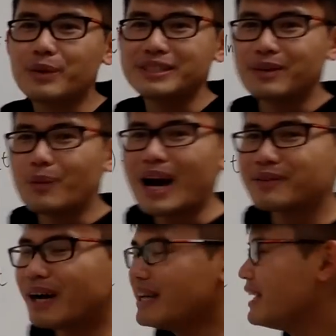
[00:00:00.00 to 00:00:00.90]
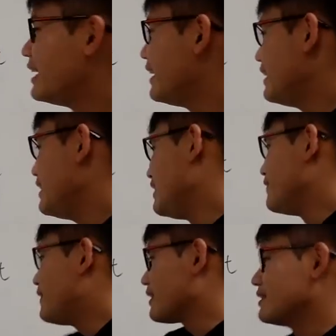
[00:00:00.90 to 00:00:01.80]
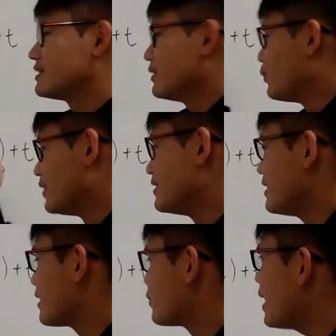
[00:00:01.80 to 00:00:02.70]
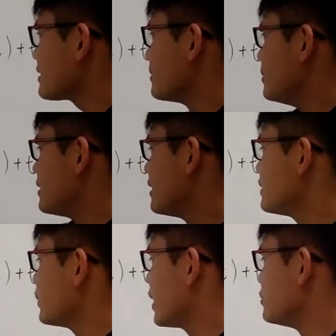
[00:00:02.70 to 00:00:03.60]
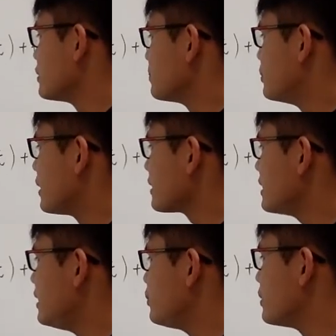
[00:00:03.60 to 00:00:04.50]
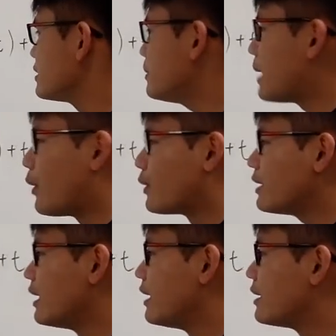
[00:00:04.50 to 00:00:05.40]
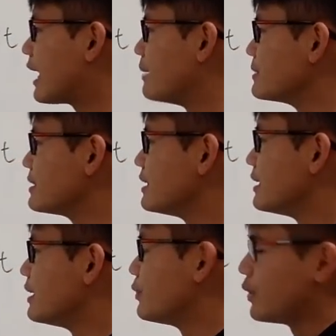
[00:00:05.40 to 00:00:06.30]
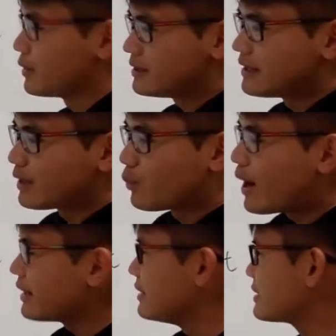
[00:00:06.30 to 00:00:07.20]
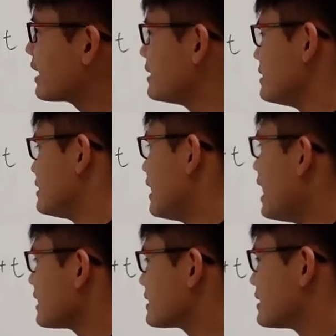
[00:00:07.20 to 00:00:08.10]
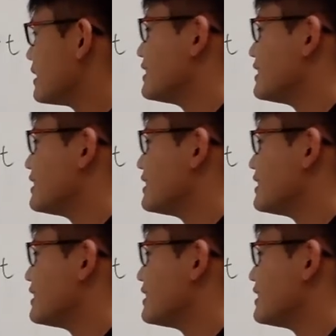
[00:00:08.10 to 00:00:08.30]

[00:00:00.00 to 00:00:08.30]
one is the y, right? In fact, it's once again correct because we can just put down t to the third power times, well, it's not the y in this case, it's the x.